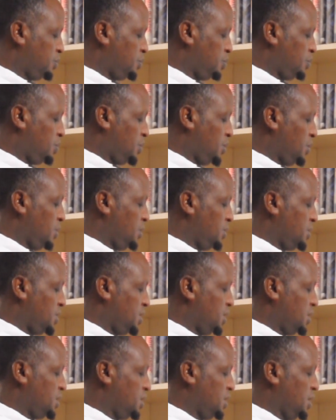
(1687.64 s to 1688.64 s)

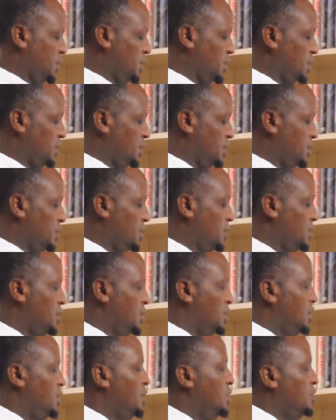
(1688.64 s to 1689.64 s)
Processing.
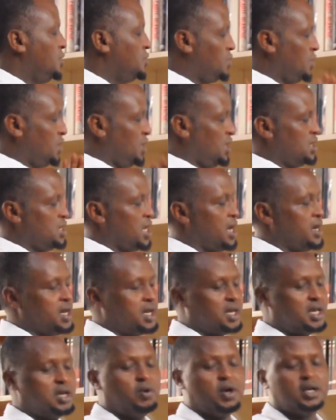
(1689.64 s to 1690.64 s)
So these are the
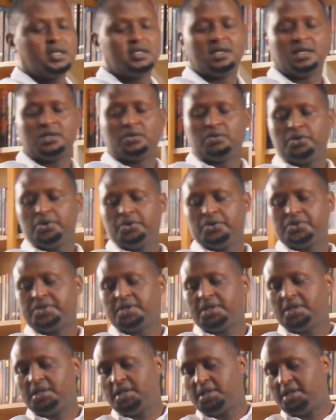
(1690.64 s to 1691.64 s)
keywords that we use
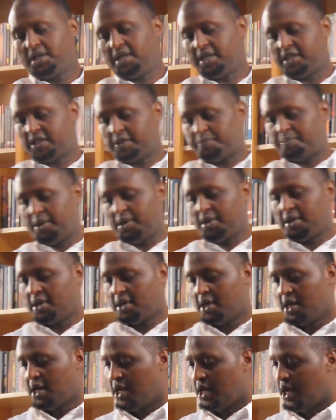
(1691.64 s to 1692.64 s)
in DSP.
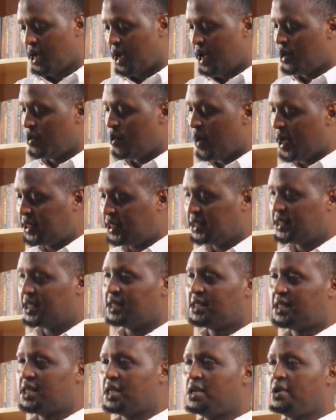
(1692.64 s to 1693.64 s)
And what is a
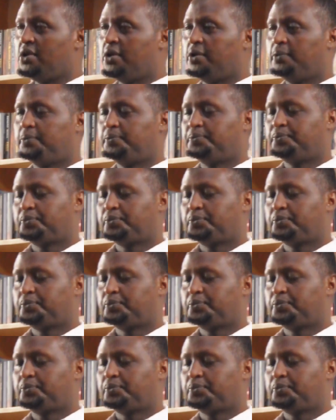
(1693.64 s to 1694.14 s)
signal?